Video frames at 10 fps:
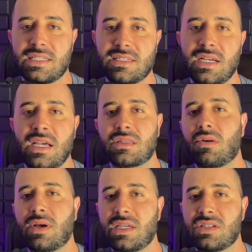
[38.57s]
So that's
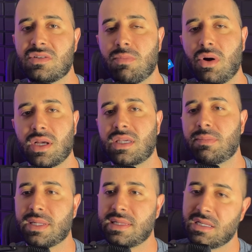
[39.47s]
it. Let's go to
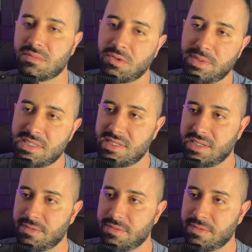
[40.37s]
my PC screen.